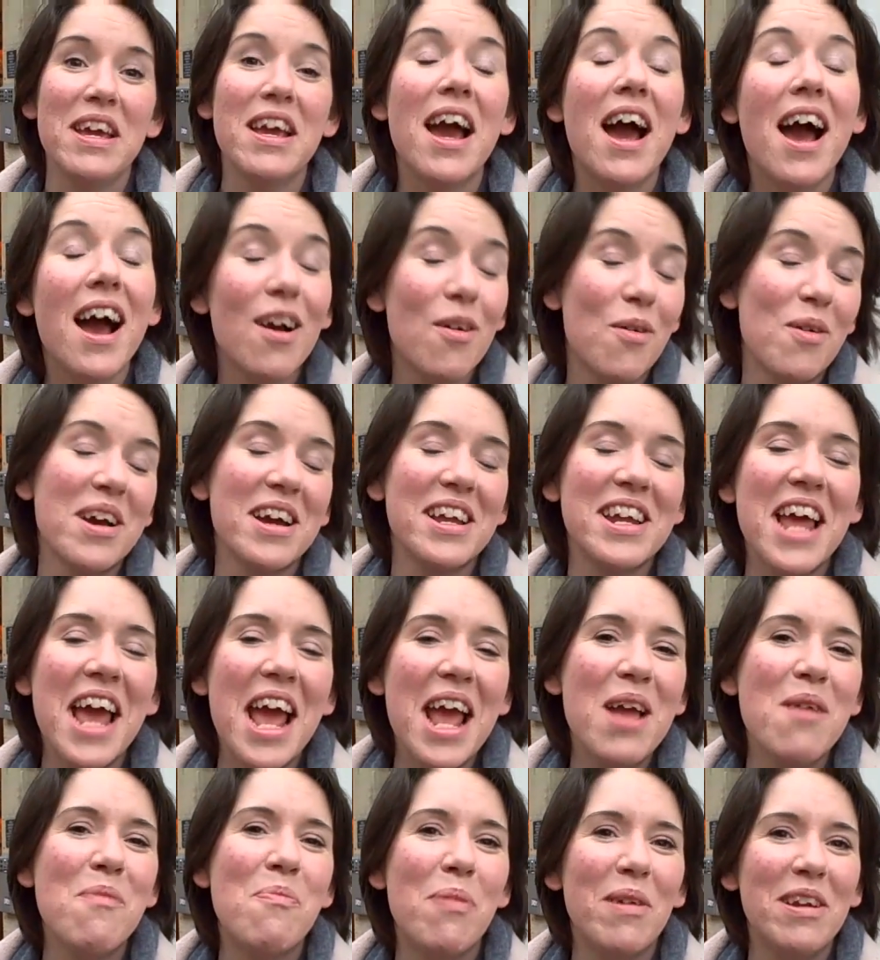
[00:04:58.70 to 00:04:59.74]
be quite
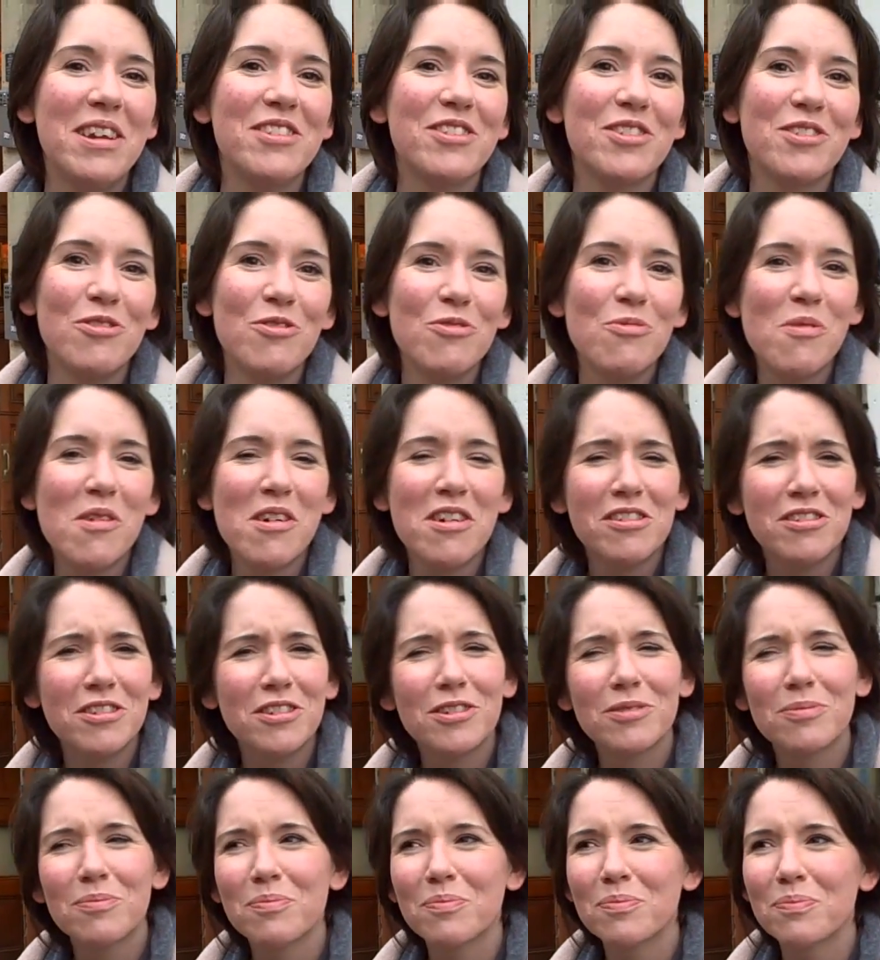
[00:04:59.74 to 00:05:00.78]
an apolitical
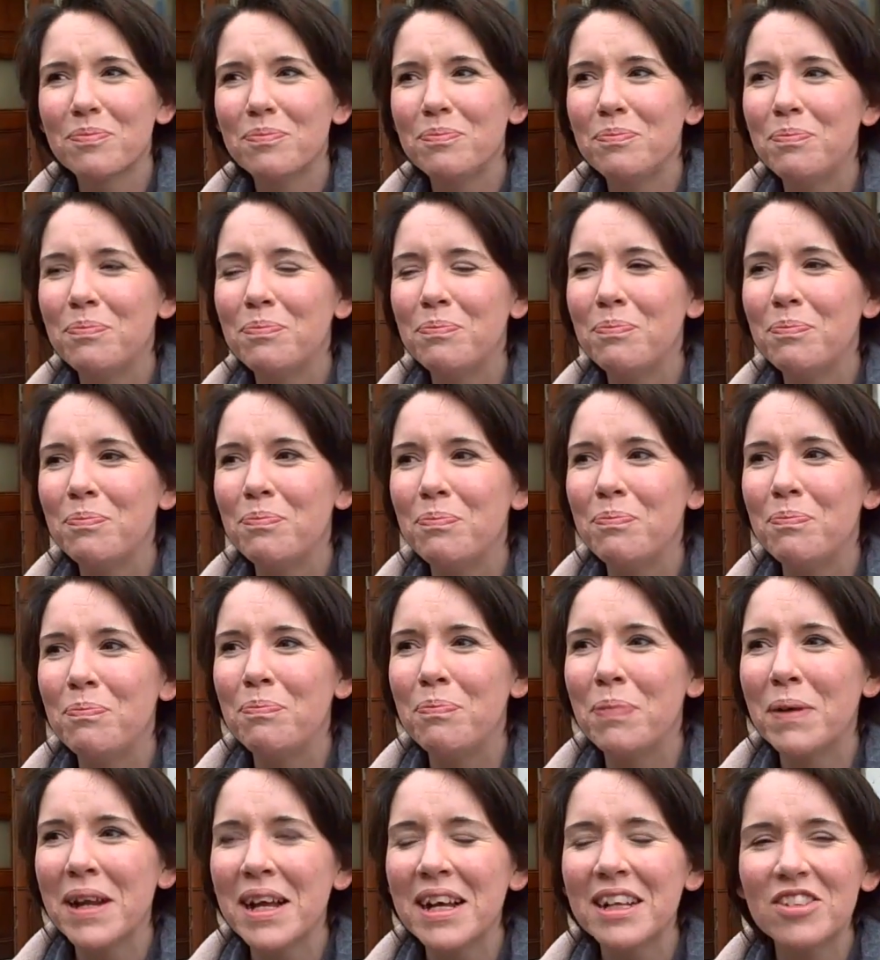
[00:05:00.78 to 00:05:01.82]
world.
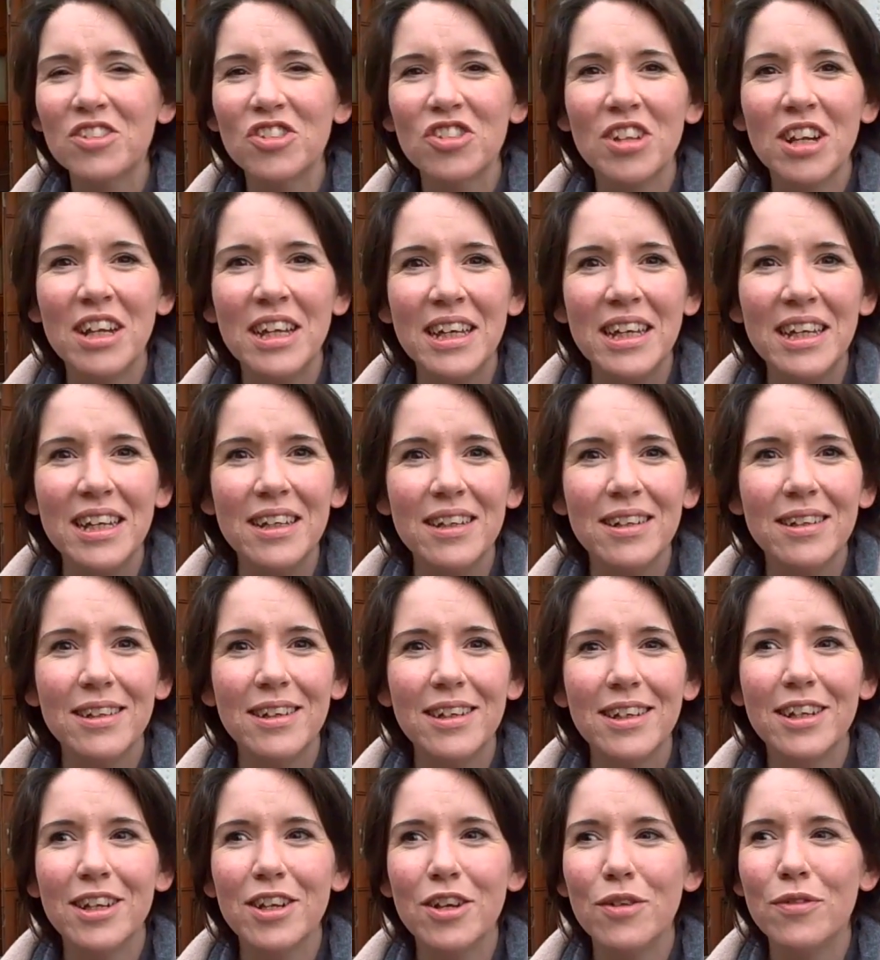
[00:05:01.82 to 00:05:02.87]
But actually,
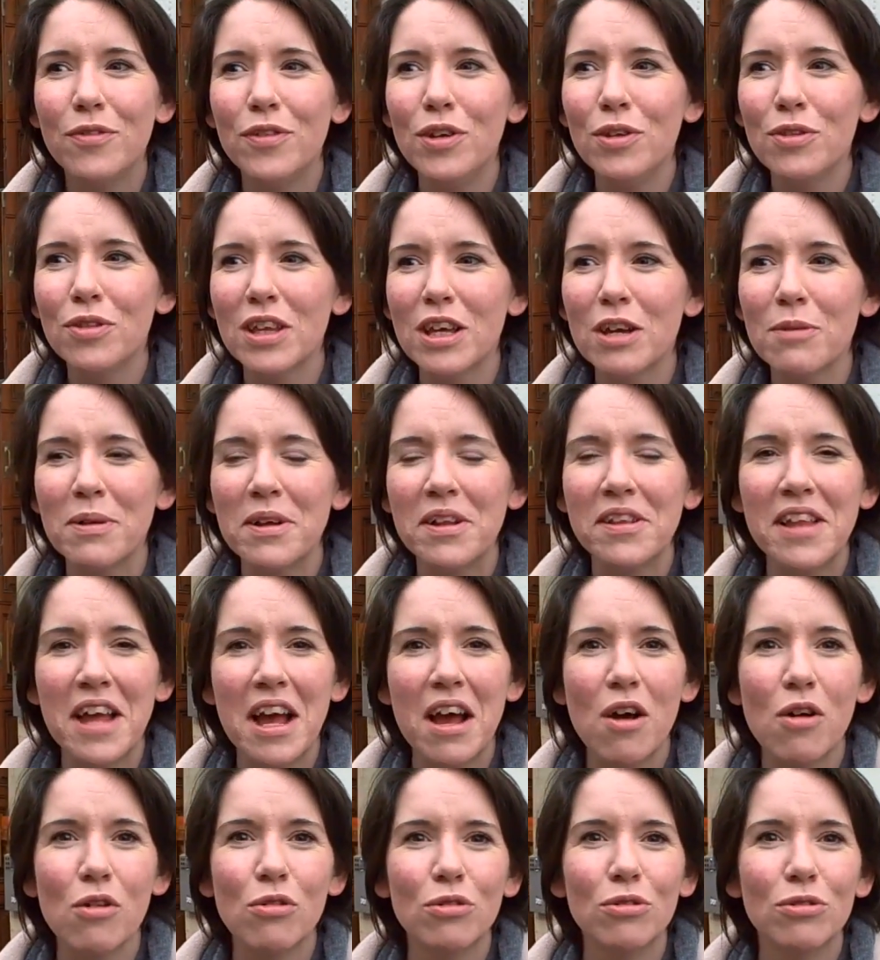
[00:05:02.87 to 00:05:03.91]
you know, if you think about that